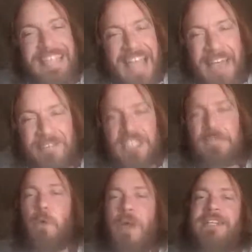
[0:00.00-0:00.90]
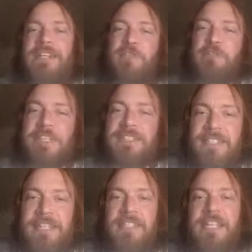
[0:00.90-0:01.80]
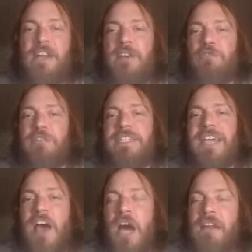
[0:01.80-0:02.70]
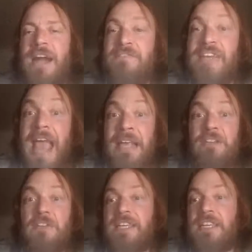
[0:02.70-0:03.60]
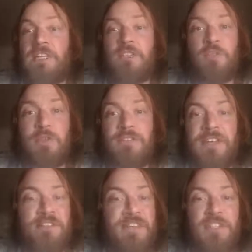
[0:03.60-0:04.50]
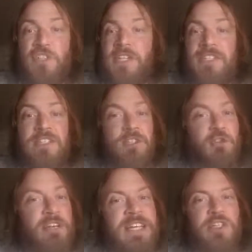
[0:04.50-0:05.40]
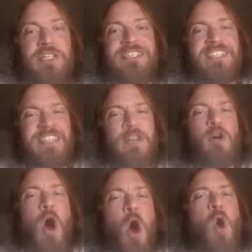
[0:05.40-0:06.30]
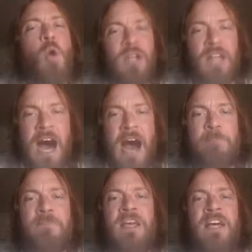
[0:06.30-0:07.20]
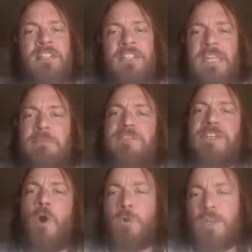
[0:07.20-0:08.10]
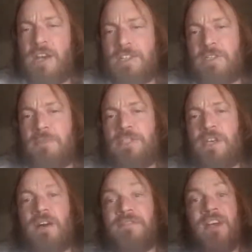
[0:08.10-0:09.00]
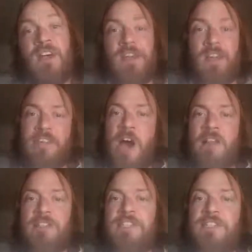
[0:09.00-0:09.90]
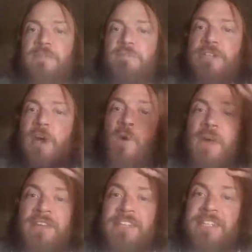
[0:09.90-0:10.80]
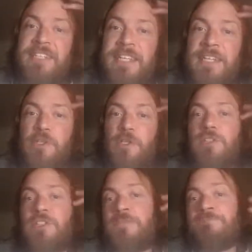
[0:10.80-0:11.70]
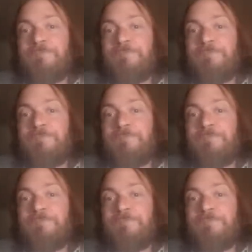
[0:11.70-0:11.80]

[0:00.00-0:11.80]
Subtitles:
at this point in history, the 1600s, a lot of the Anglican sort of conventions and traditions still owe a lot to some of the old customs of Catholicism. So the dissenters